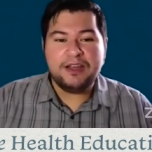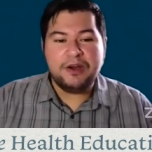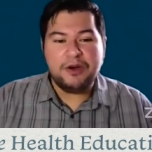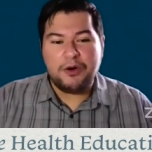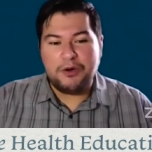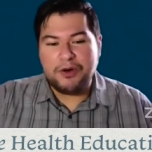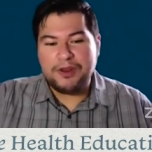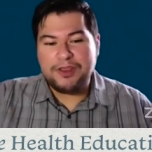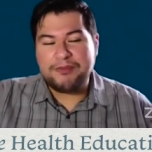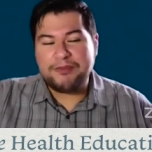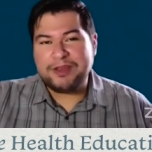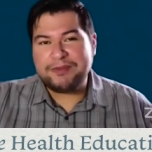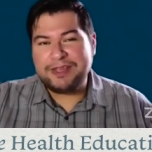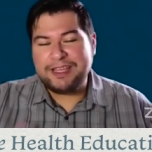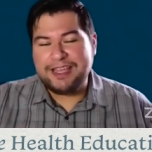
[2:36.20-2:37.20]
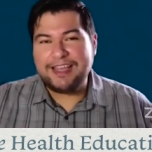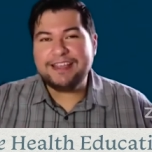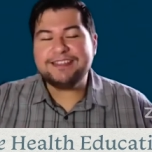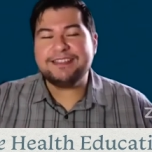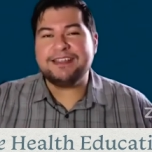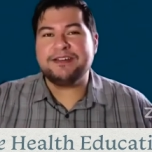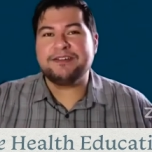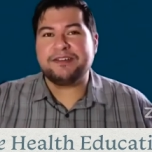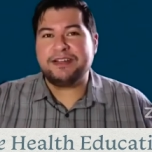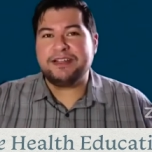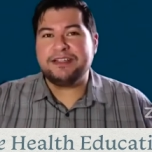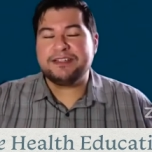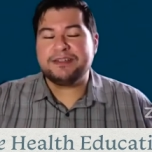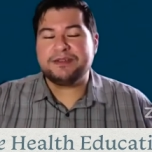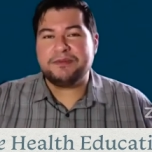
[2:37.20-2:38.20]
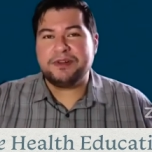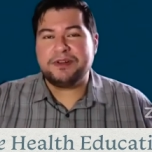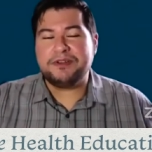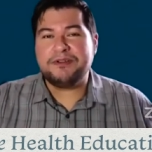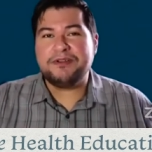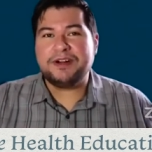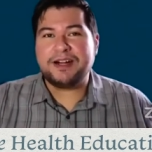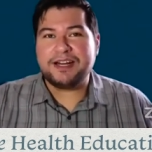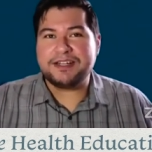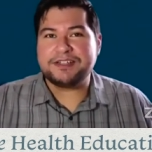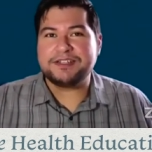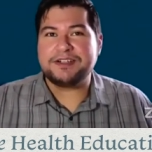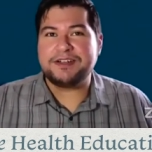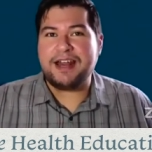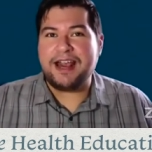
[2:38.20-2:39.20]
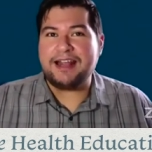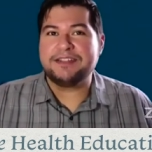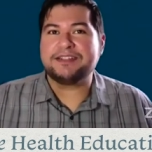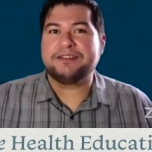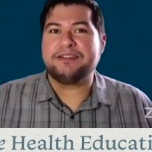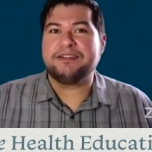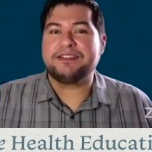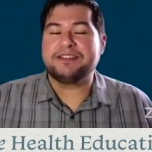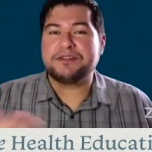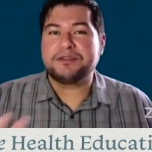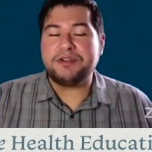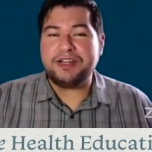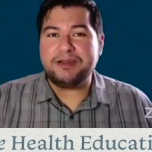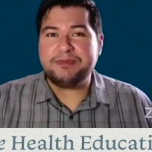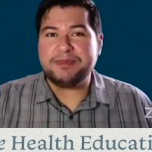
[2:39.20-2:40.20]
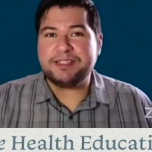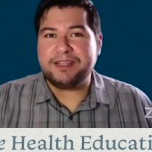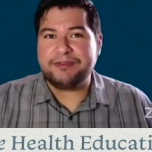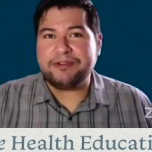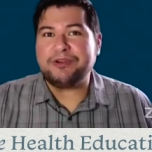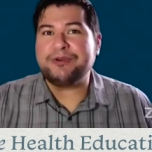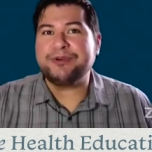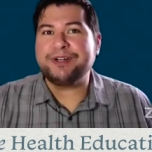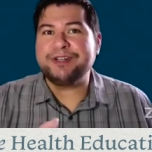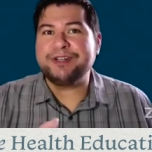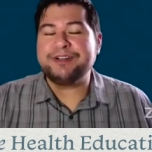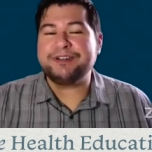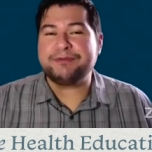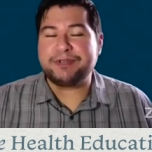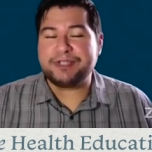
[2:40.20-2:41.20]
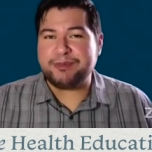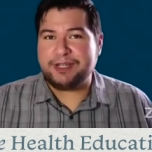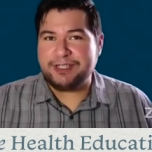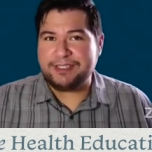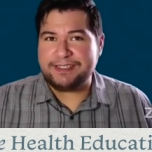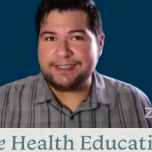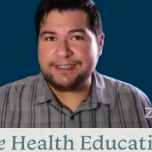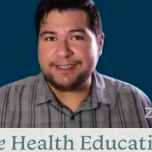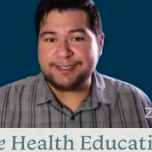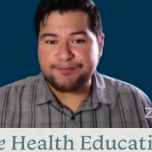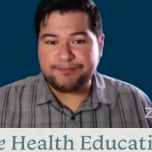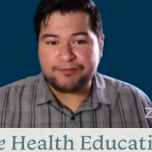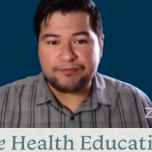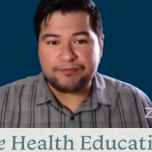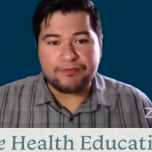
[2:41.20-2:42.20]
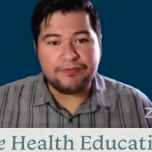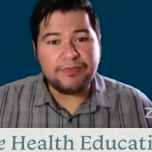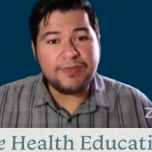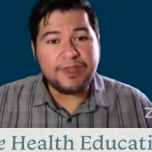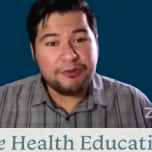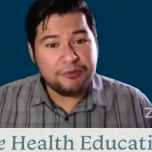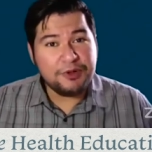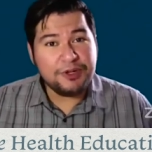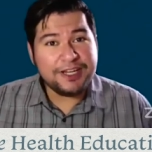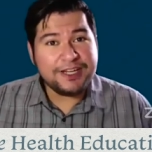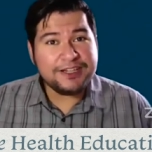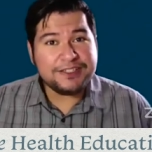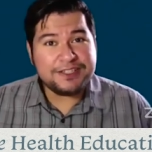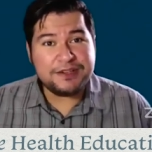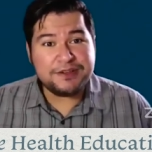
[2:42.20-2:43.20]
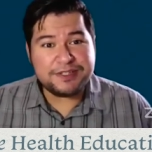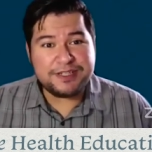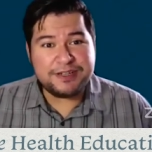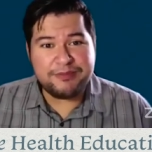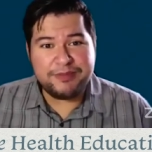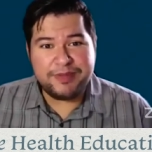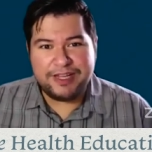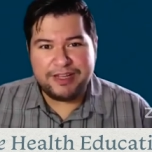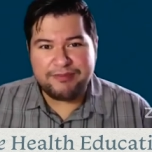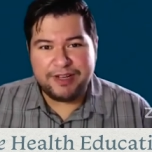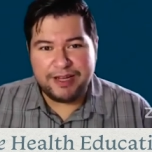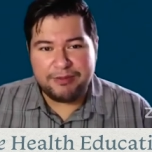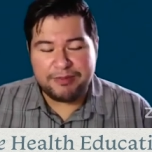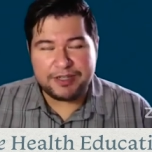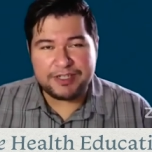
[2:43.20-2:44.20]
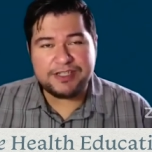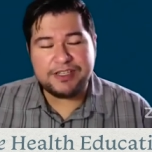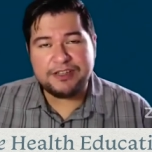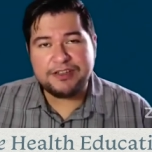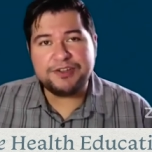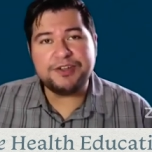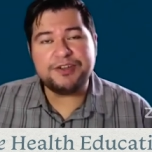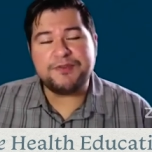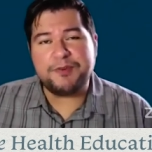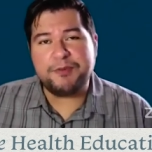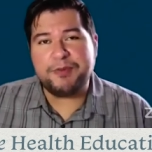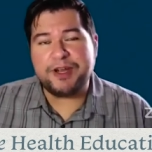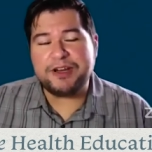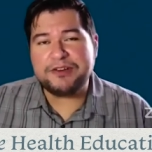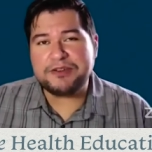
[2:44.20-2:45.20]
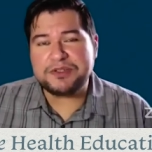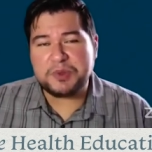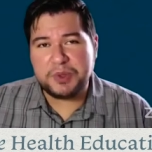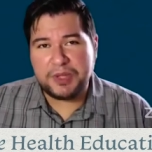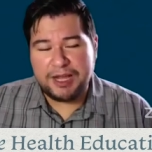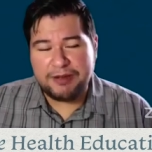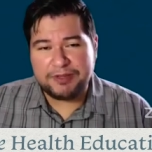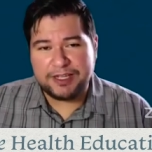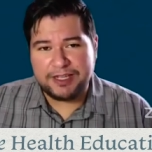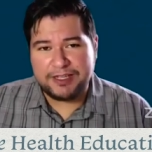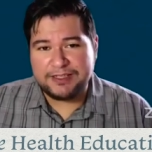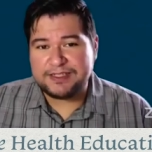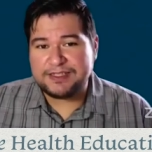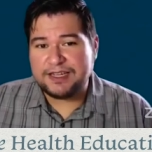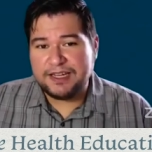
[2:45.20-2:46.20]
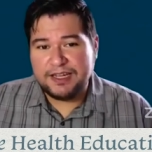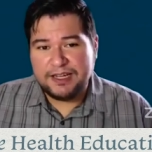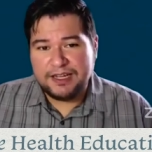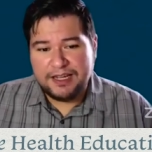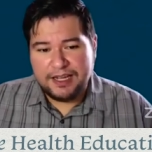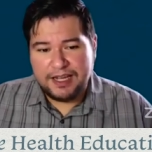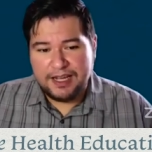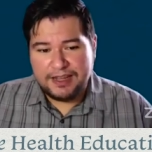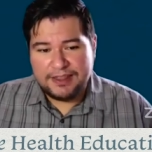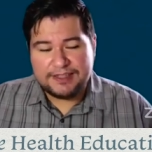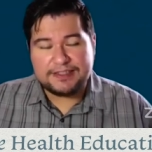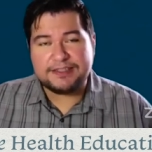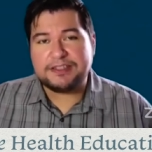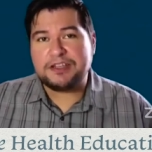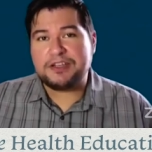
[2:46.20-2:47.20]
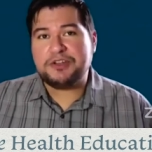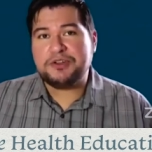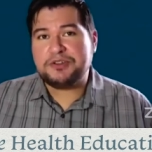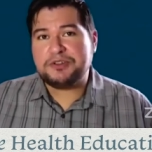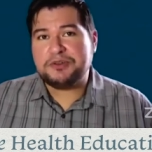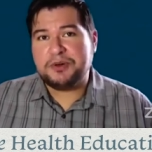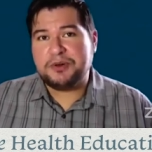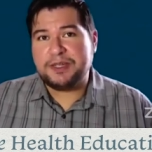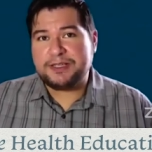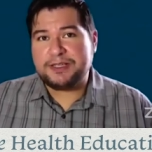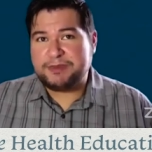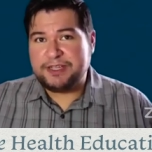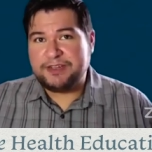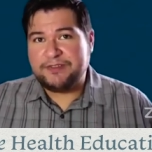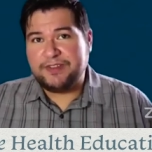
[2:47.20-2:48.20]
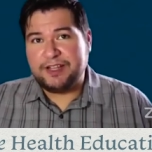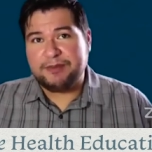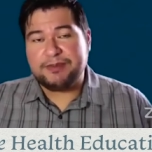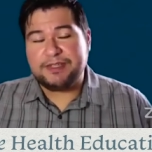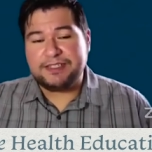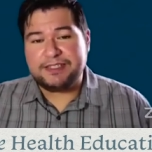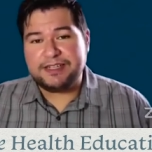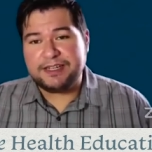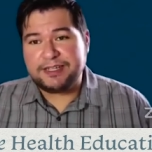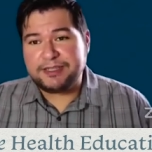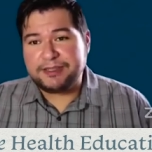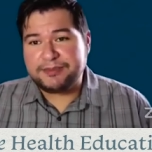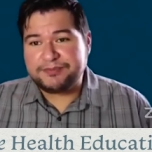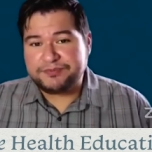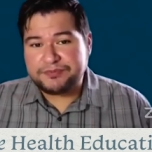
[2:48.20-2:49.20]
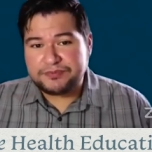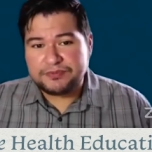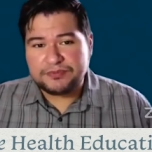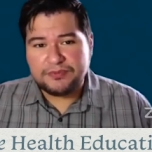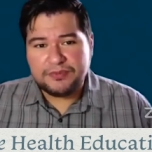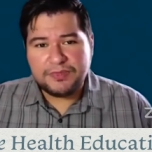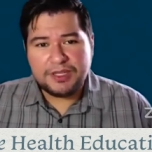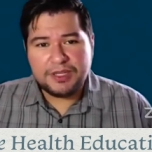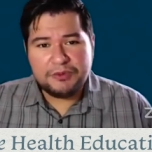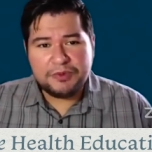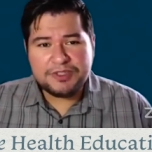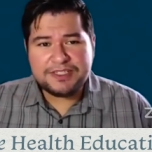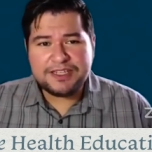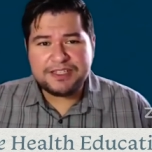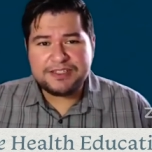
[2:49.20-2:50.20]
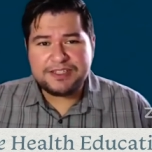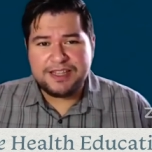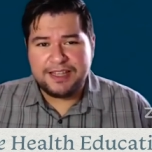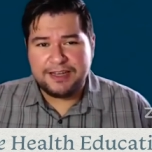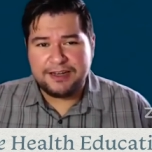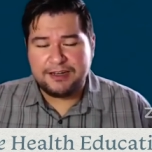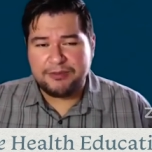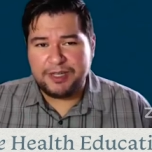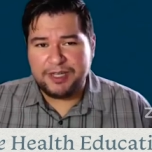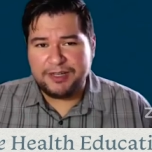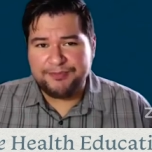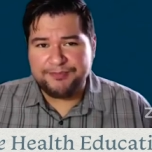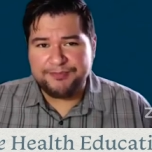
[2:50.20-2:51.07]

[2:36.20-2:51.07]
or they may be asynchronous, where you are actually answering a script and recording your responses. And we'll get into those in a bit, uh, particularly for medical school applicants. Uh, this is a new tool that's been developed this year, and we'll dig into that in a bit.